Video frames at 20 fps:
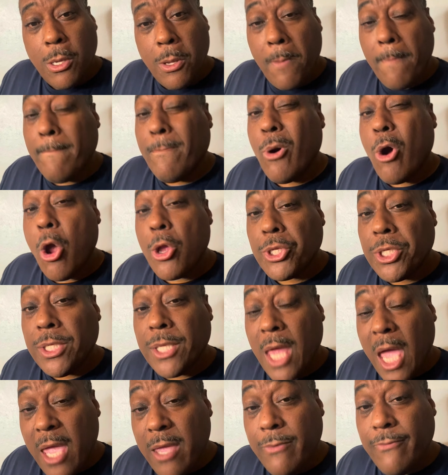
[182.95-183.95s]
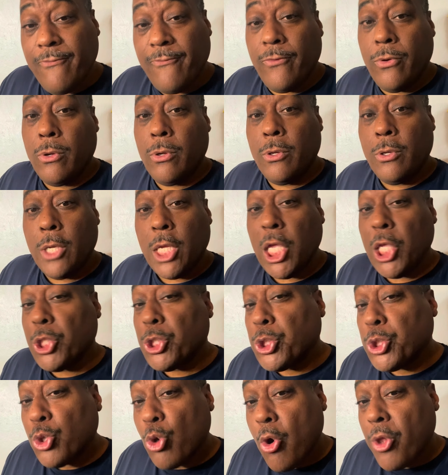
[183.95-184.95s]
March 9th in
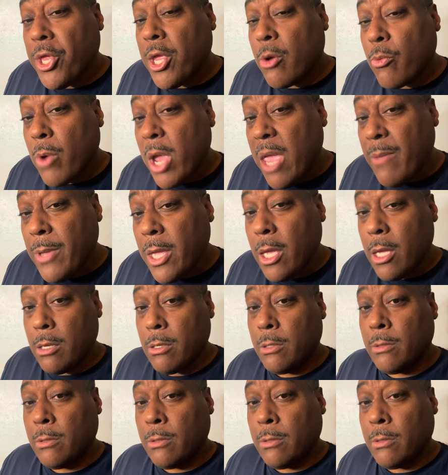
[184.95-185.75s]
Saudi Arabia.